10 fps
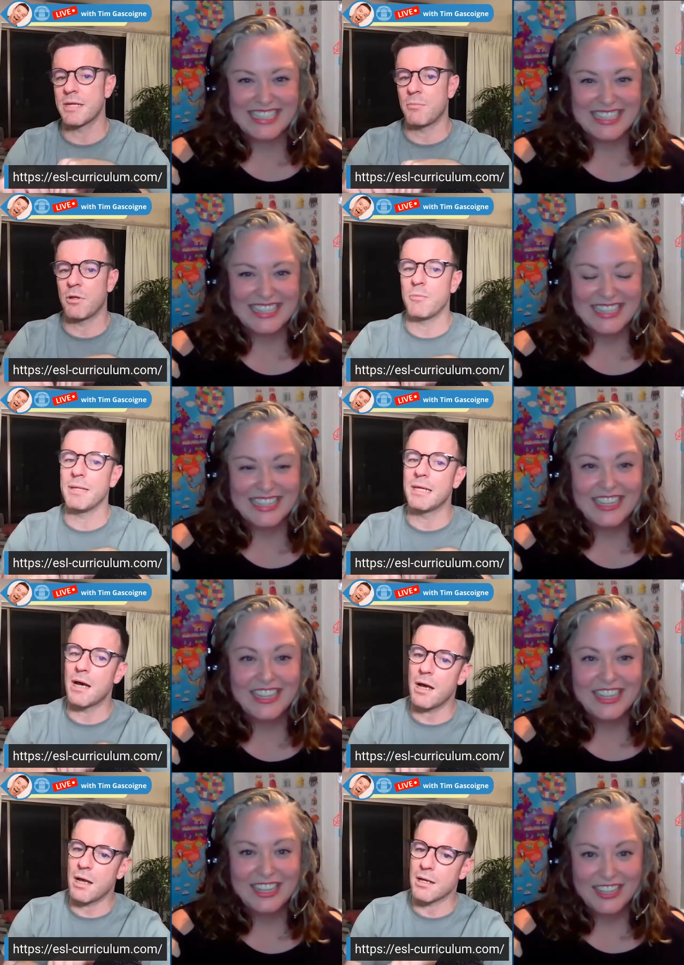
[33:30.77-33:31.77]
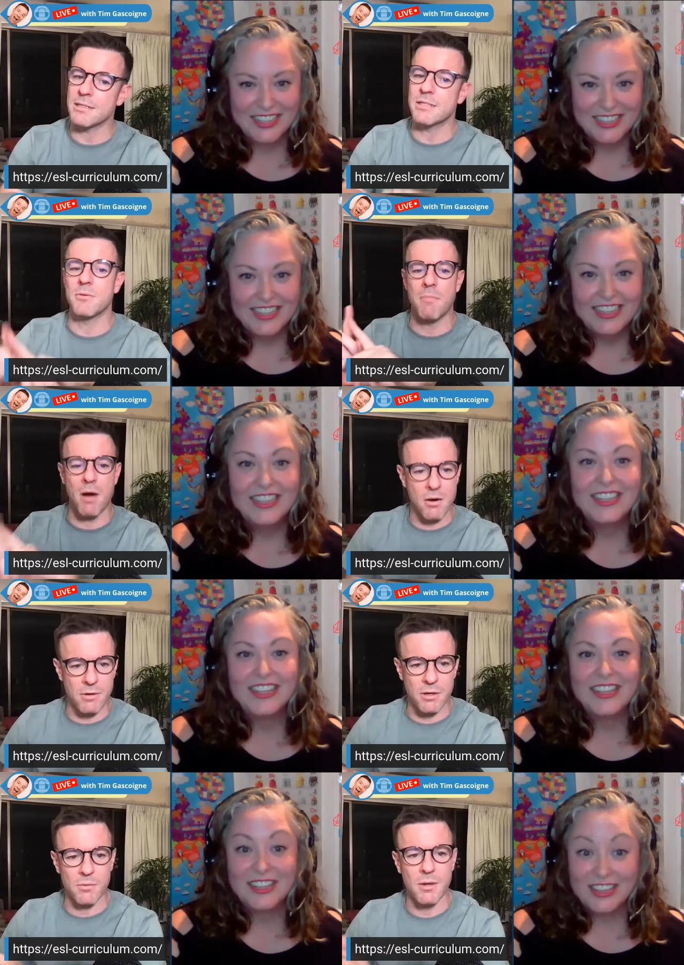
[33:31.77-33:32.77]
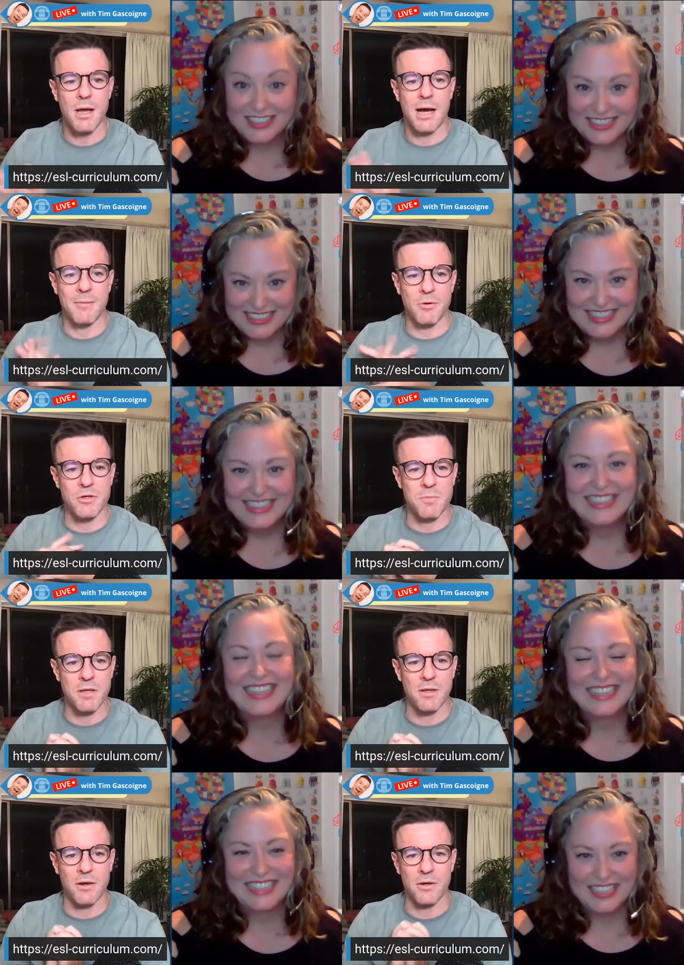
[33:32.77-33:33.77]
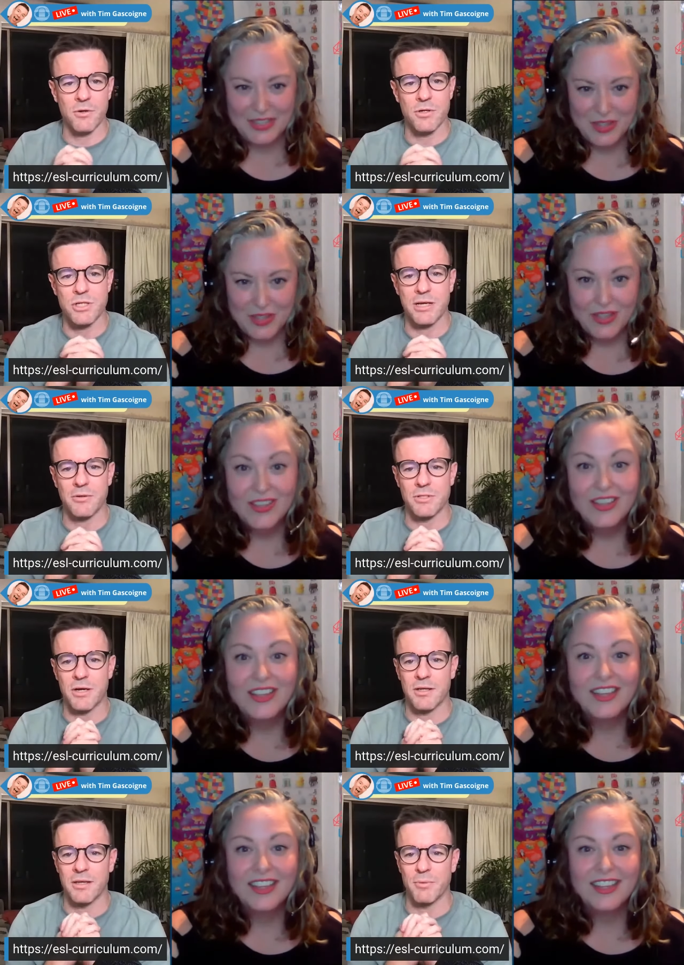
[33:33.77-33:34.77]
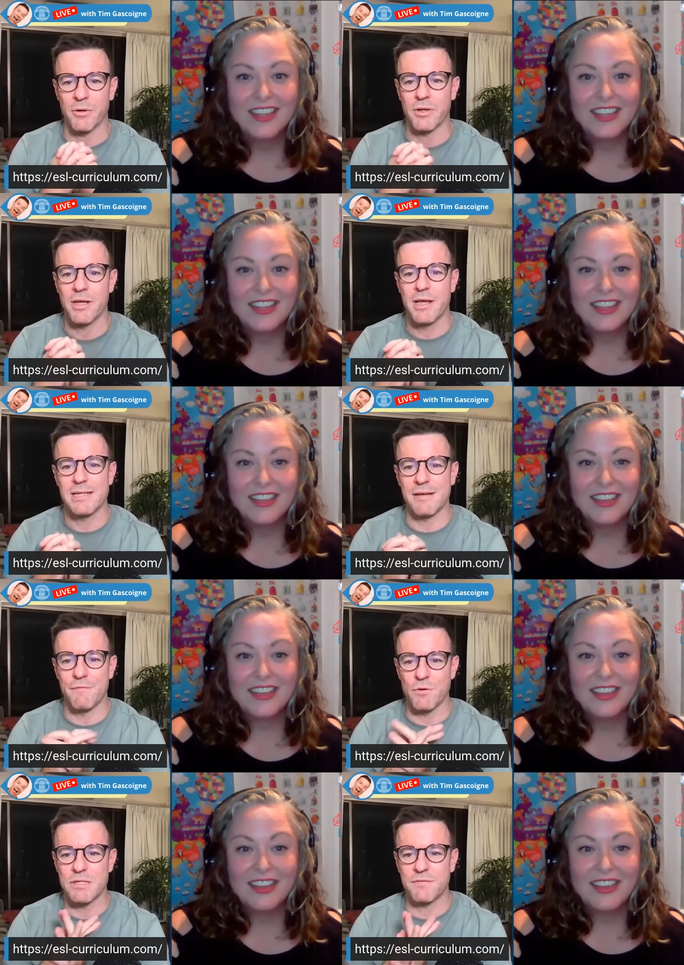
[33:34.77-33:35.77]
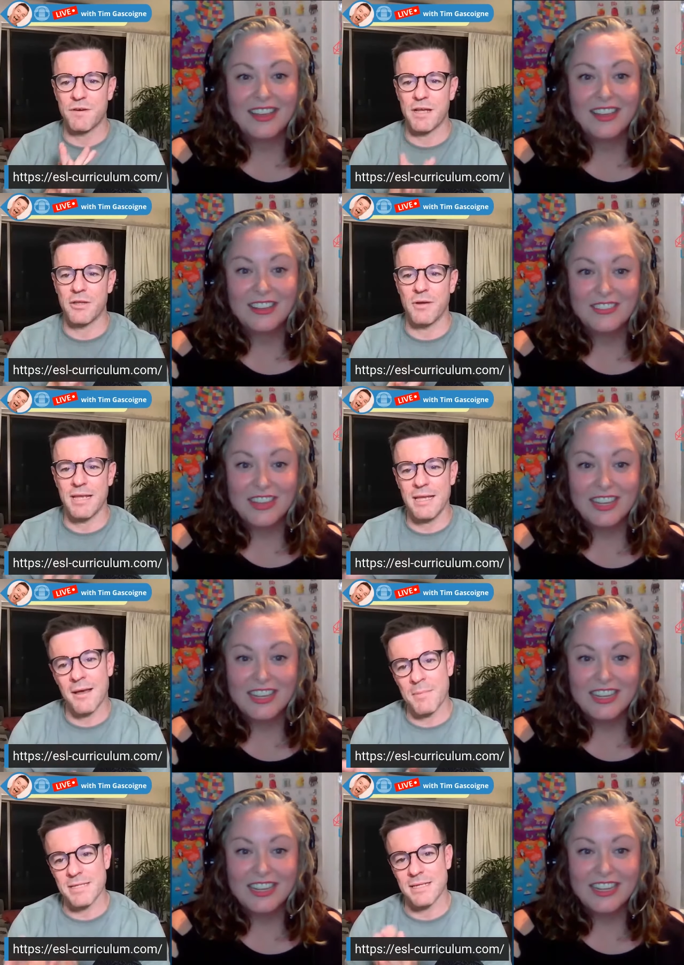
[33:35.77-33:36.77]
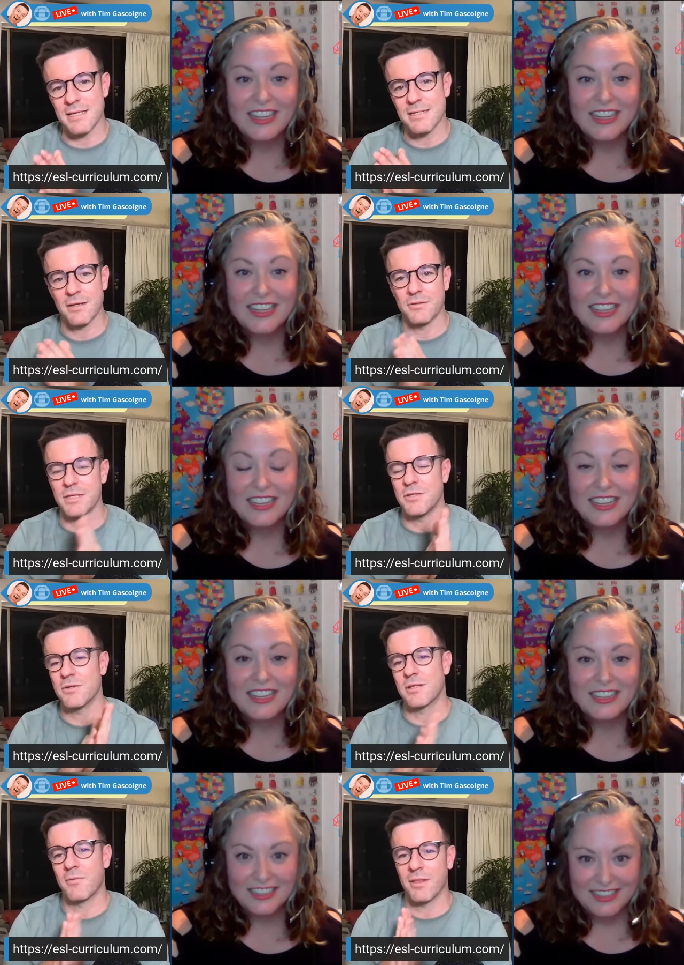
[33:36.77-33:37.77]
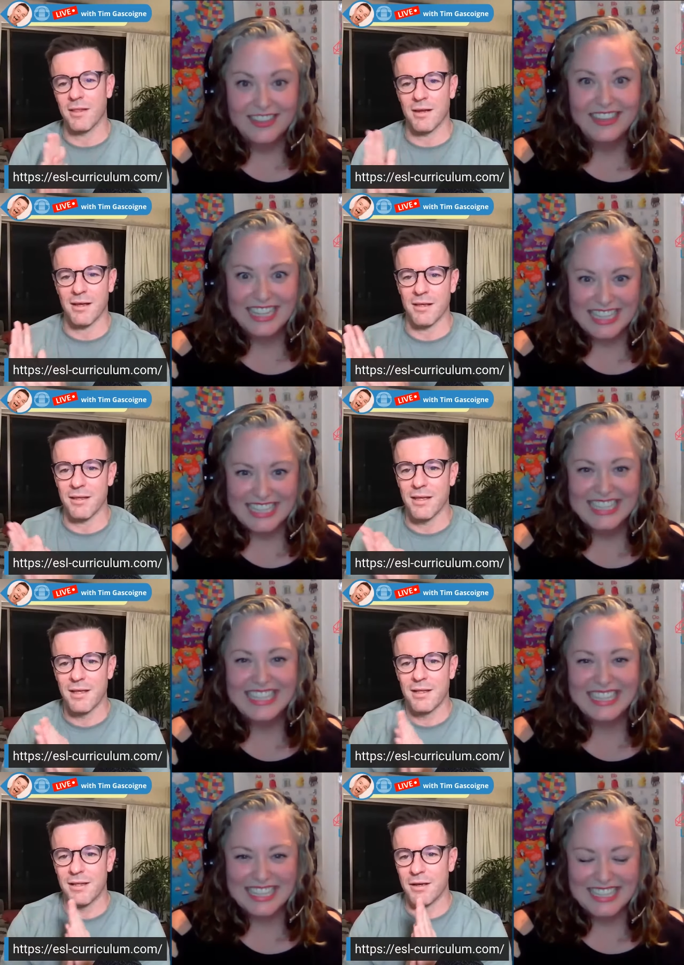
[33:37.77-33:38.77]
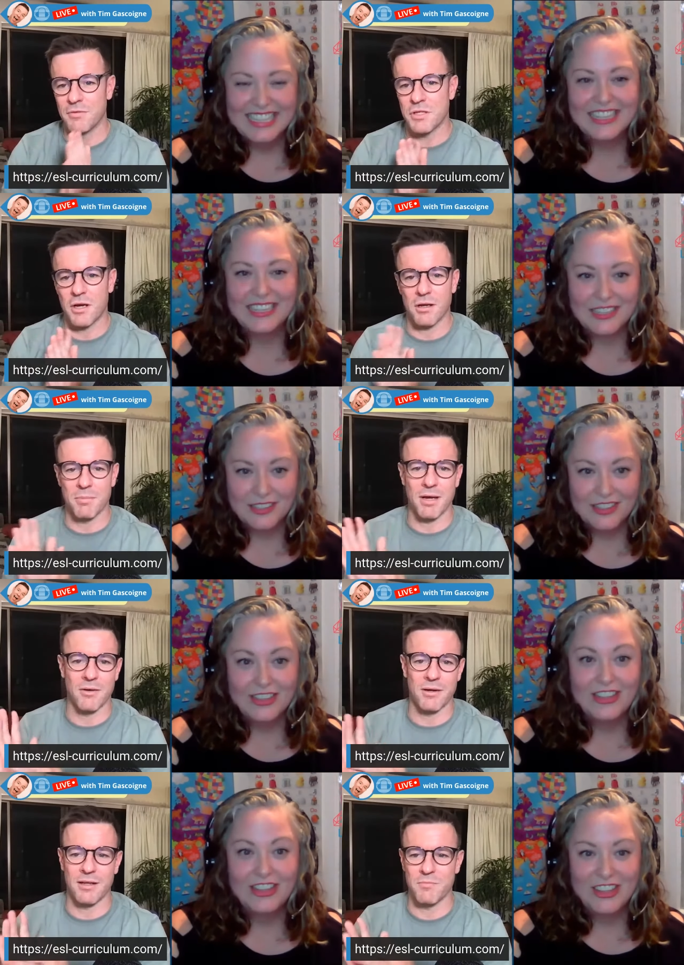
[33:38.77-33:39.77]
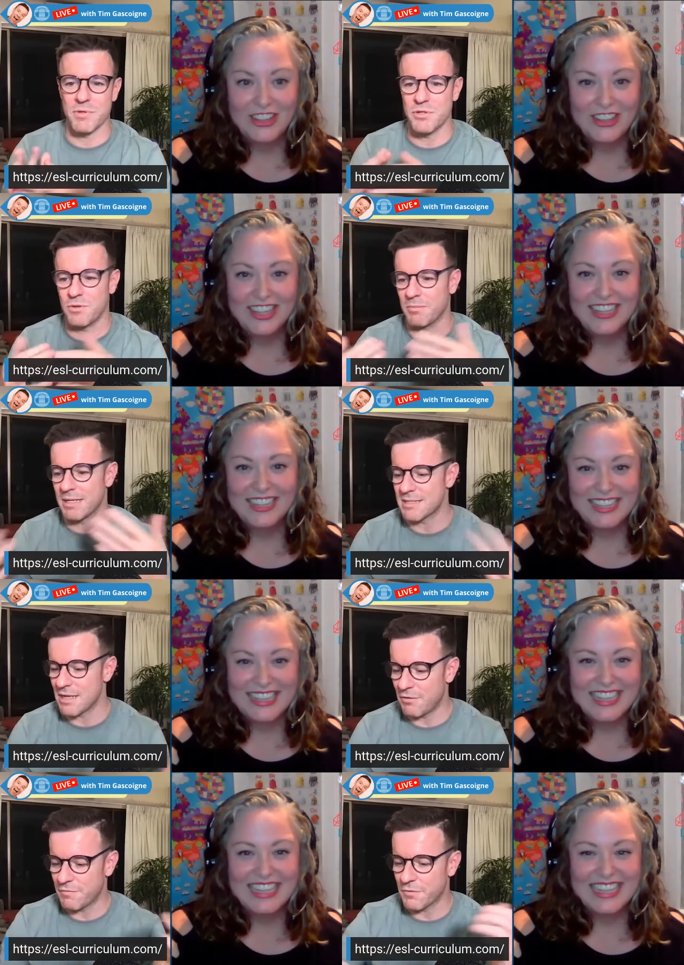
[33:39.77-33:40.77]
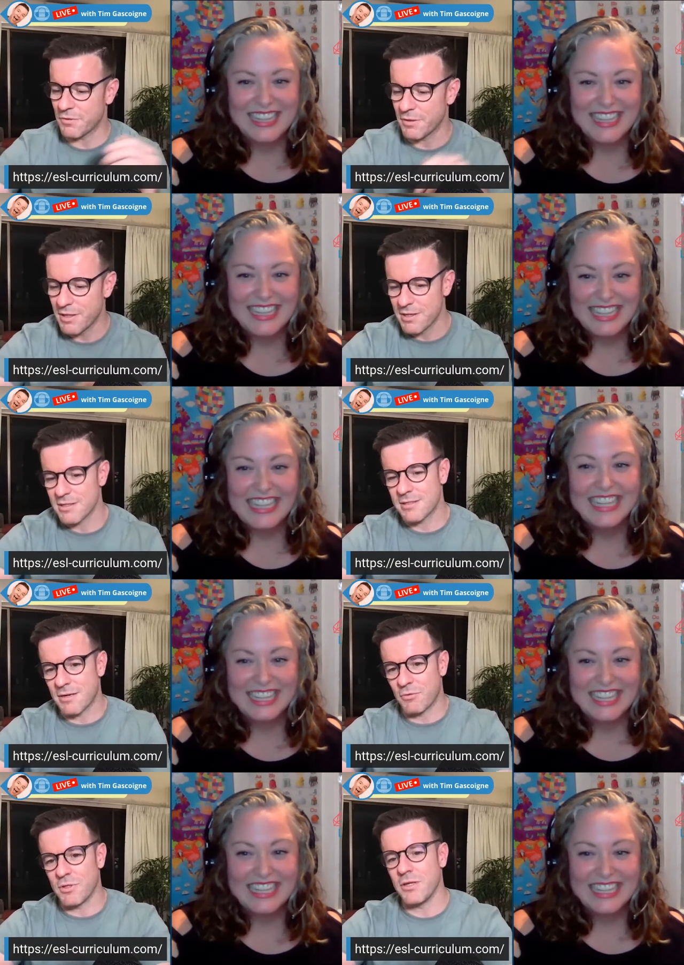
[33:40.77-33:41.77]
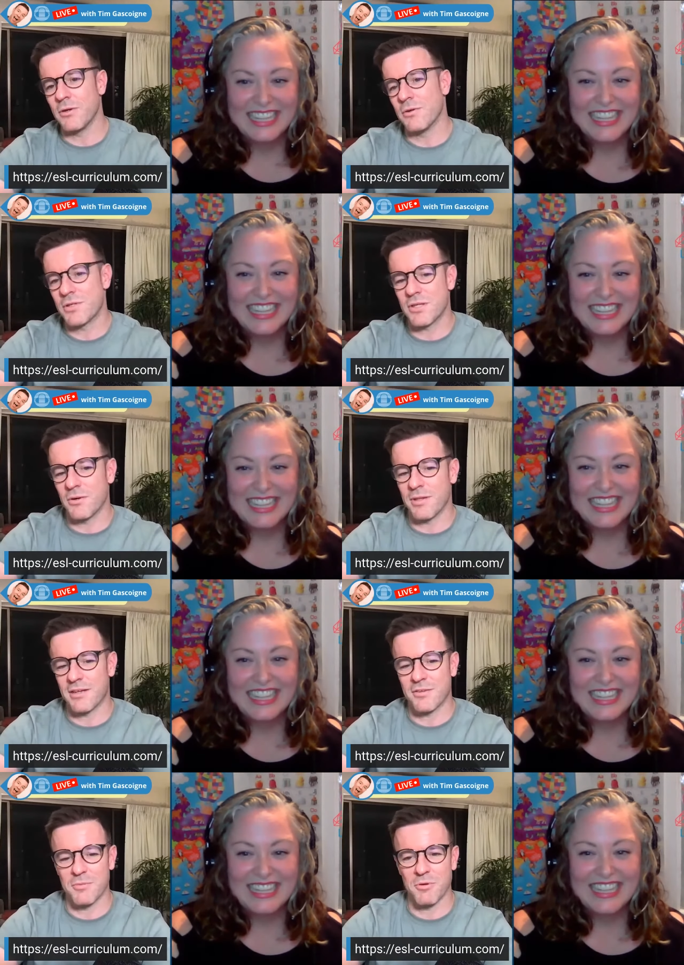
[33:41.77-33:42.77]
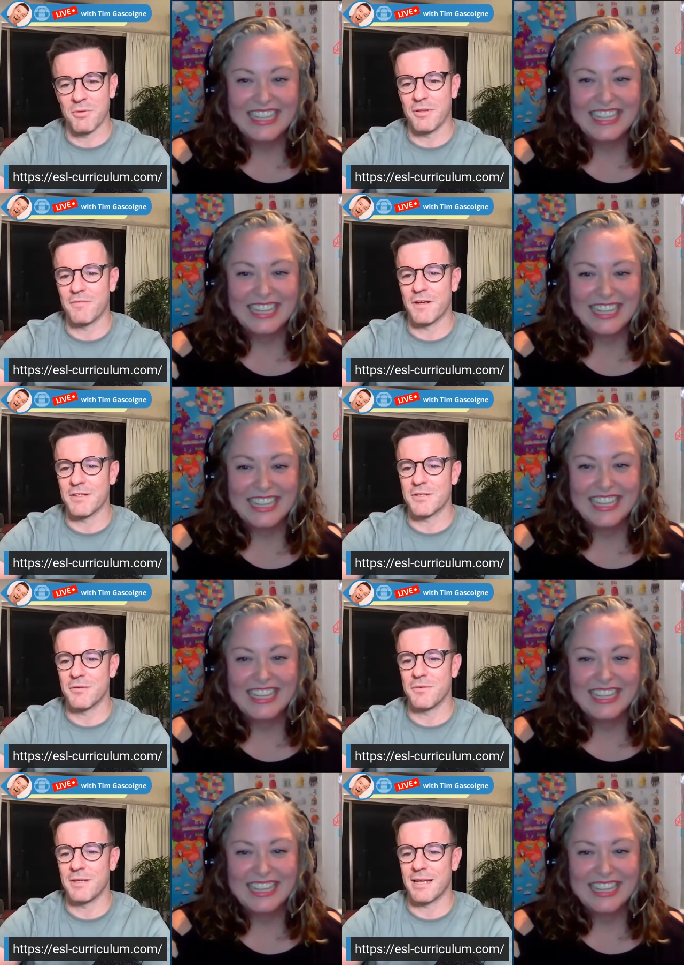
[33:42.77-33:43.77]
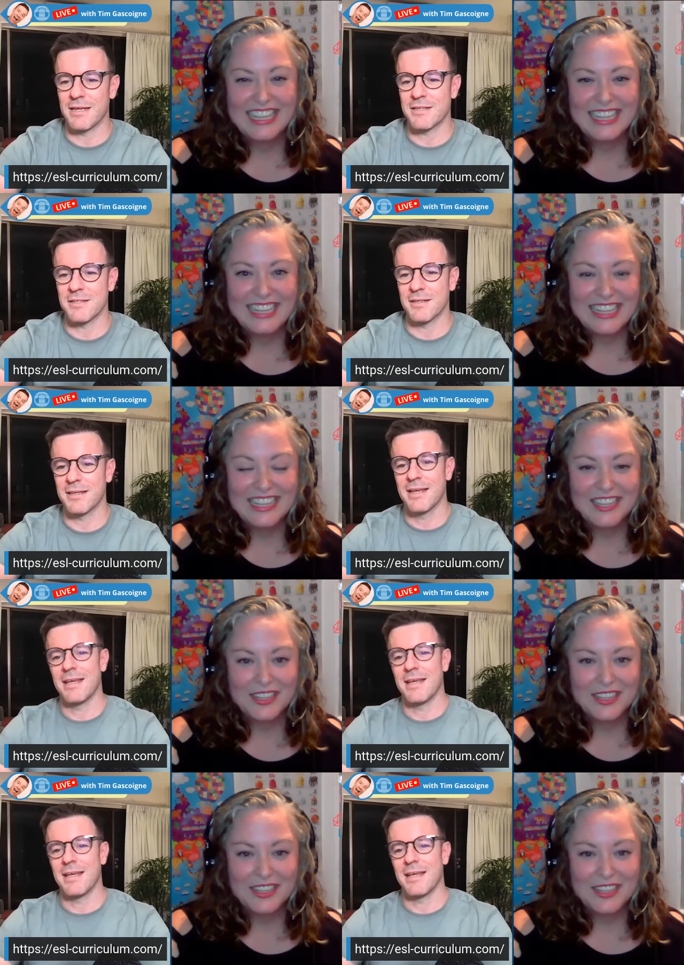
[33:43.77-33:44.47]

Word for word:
Speaker 1: down below because tomorrow I'm going to be on her channel talking about diversifying your income as an ESL teacher, something that I love to talk about and have been doing myself for several years. So that's going to be really fun. So if you'd like to